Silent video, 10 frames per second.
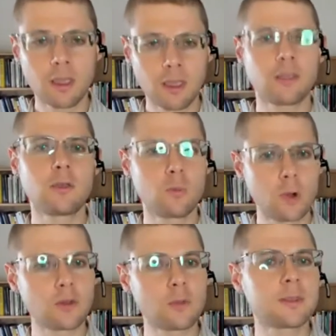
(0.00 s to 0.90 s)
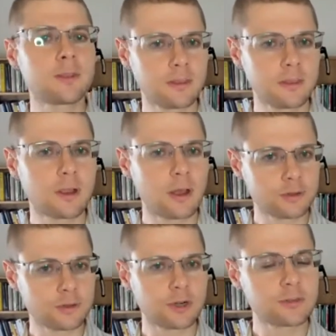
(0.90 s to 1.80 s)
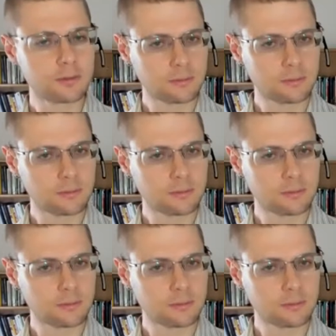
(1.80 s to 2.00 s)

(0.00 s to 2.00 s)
And you want to maintain that culture